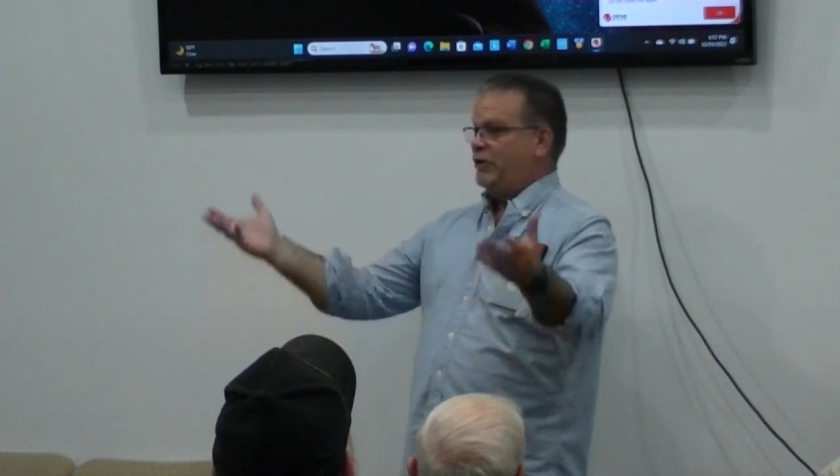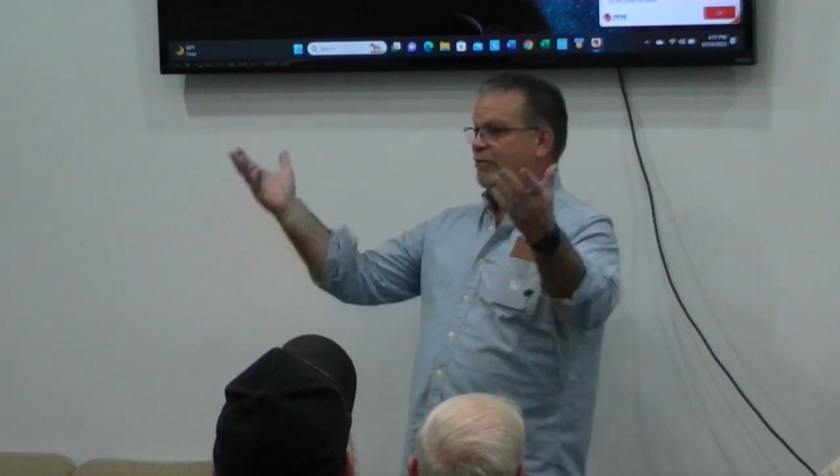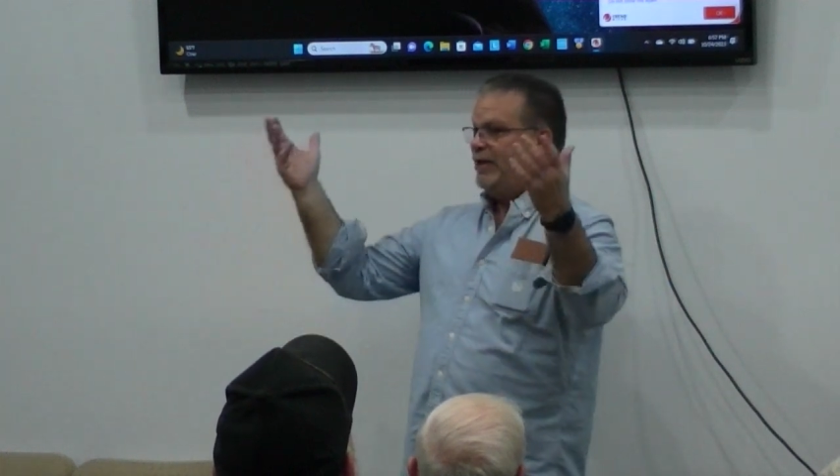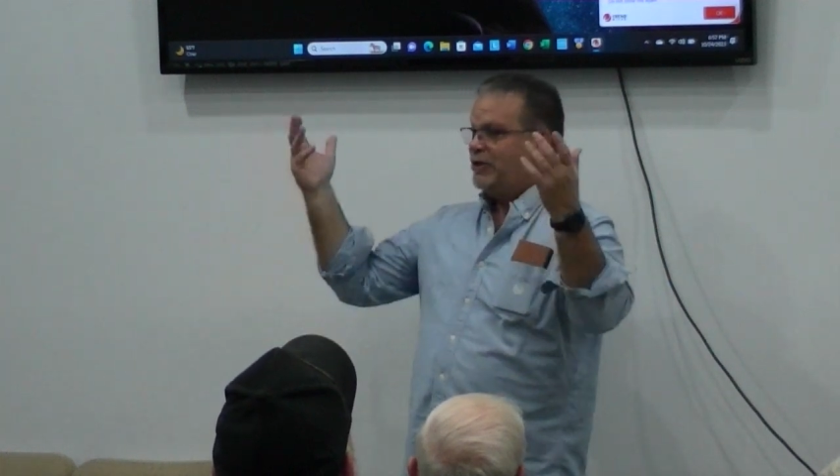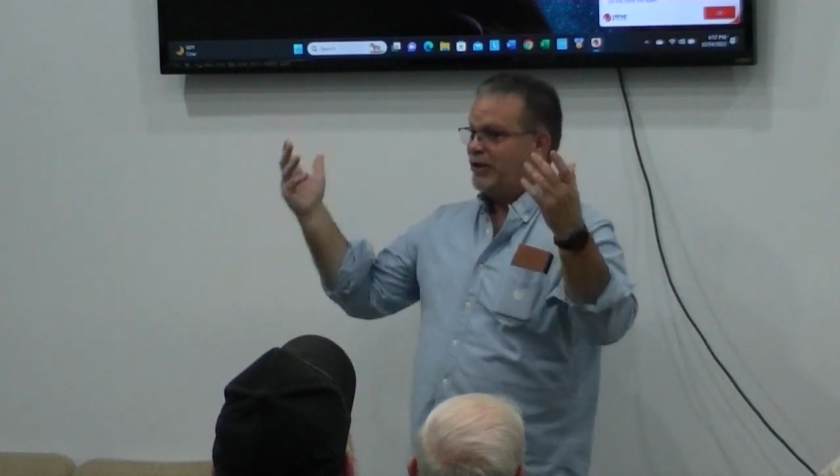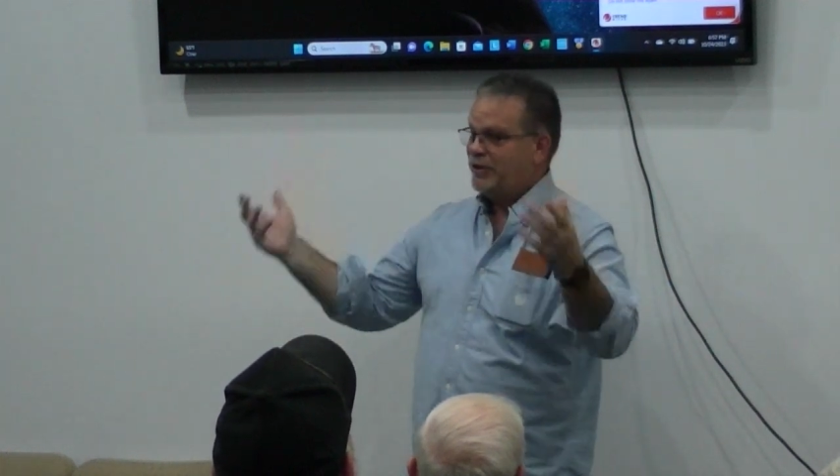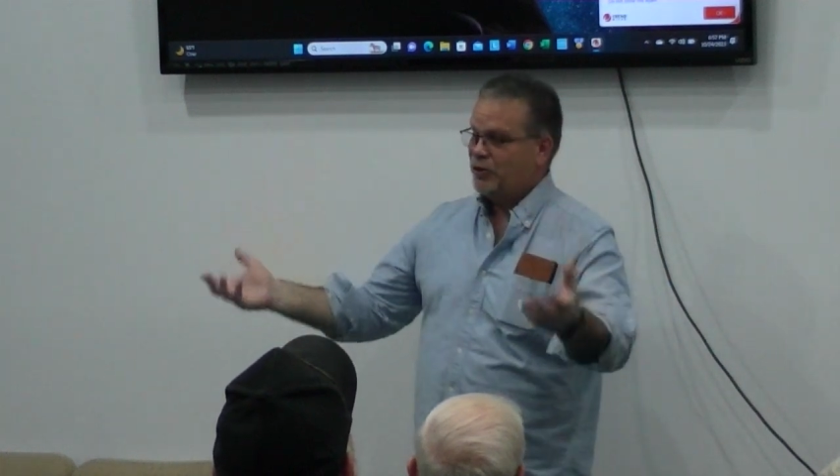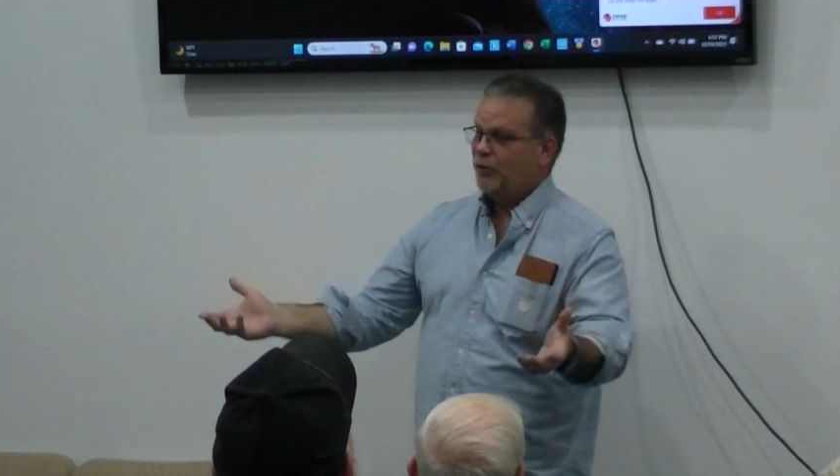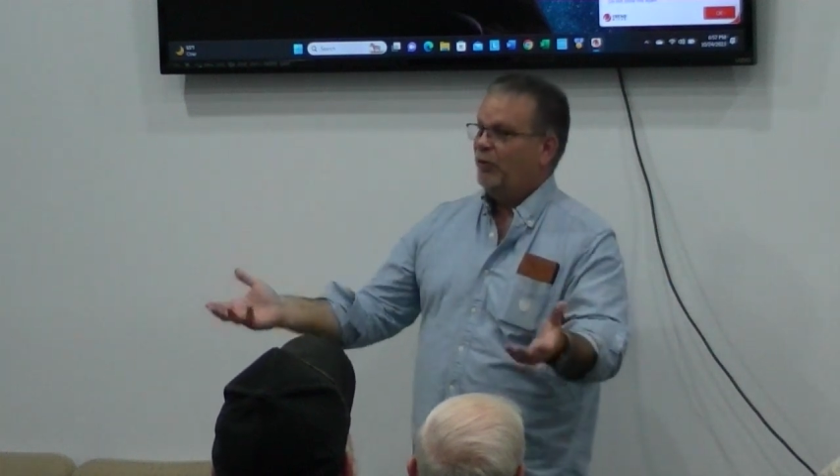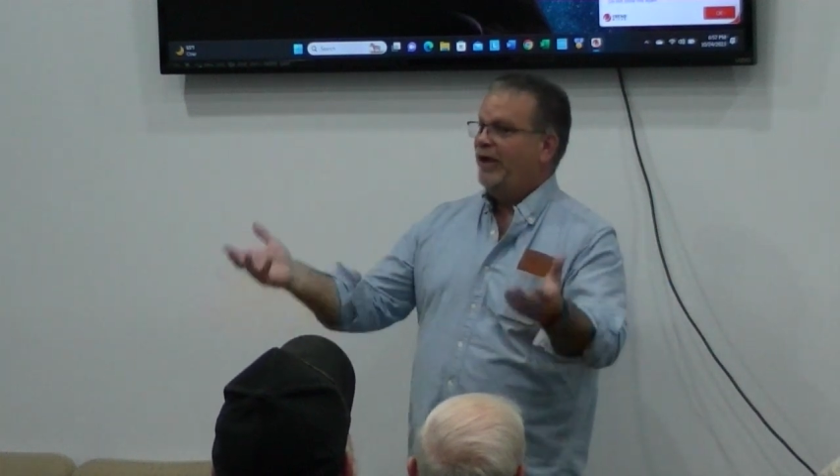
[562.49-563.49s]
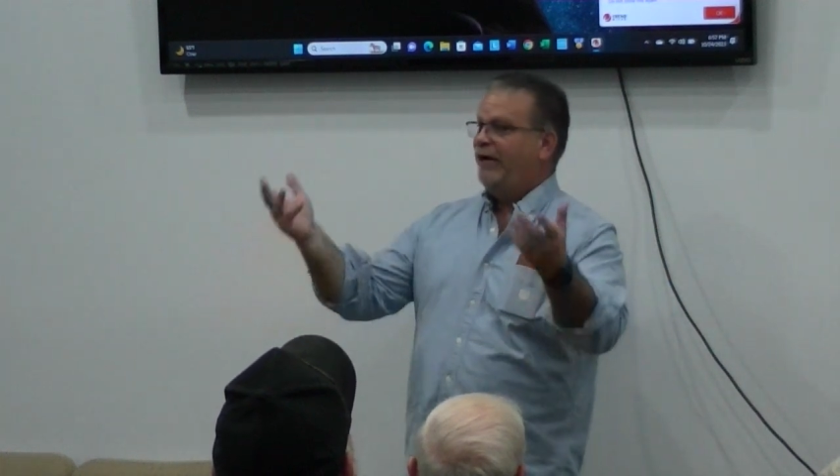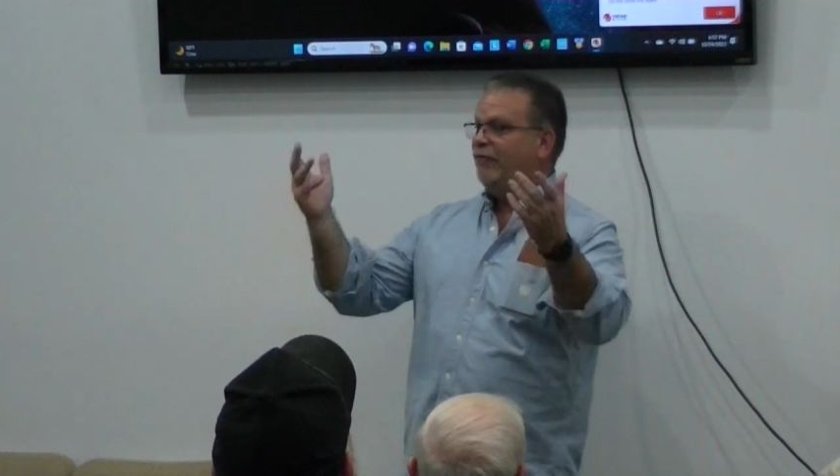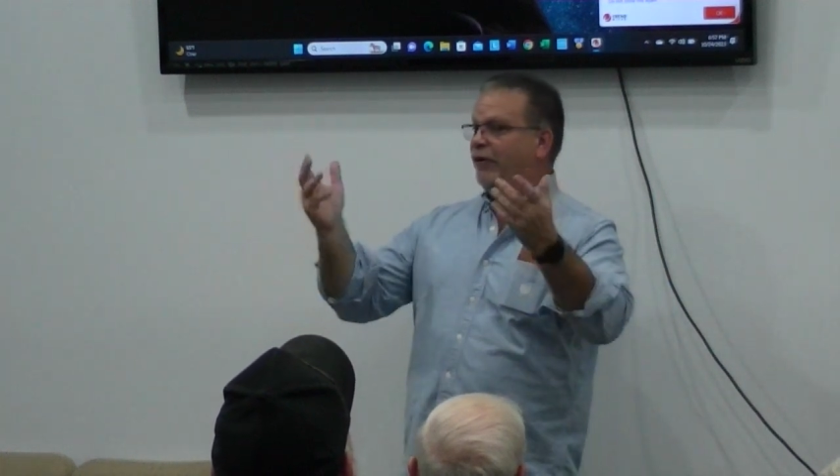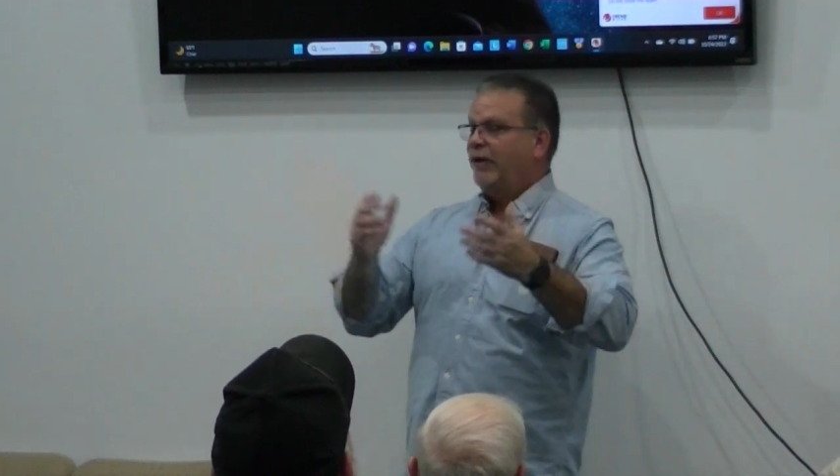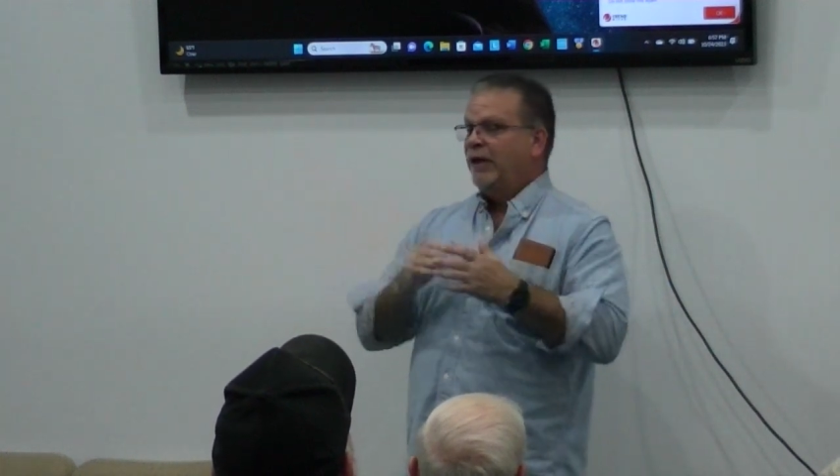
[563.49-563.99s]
it's business or whatever.